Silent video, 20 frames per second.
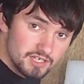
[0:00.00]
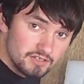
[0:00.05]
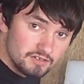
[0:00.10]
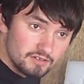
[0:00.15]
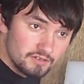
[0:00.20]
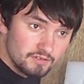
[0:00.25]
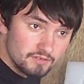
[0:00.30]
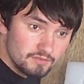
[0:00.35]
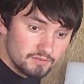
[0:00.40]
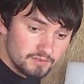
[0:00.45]

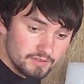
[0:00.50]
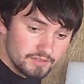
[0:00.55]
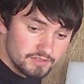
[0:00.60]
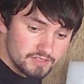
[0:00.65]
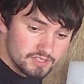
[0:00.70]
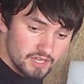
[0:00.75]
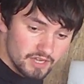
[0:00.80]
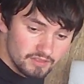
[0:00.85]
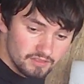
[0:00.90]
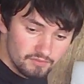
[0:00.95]
in
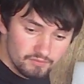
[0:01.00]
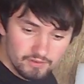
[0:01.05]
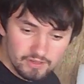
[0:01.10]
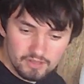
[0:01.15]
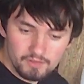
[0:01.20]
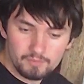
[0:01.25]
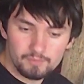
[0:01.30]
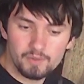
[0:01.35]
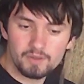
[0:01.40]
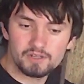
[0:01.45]
inside the
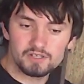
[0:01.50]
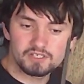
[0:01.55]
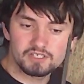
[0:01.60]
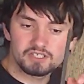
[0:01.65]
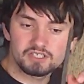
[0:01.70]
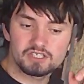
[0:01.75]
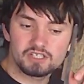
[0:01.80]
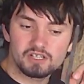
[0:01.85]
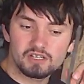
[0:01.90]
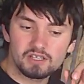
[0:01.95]
ring, but it
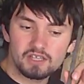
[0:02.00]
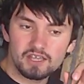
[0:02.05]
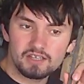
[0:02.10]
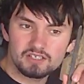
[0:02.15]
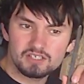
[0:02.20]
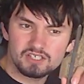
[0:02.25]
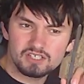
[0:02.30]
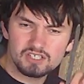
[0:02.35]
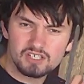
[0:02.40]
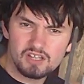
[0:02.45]
sl
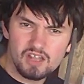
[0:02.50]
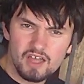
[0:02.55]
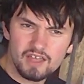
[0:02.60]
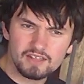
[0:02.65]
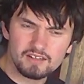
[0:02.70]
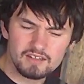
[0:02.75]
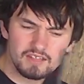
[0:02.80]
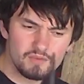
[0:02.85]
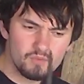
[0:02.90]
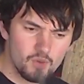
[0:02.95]
gets
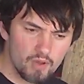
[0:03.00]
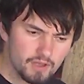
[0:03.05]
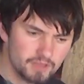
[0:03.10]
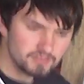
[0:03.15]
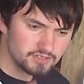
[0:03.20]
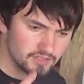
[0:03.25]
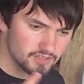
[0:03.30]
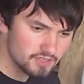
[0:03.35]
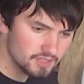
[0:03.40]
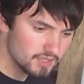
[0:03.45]
slightly
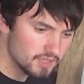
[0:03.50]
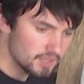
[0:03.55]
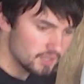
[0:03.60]
wider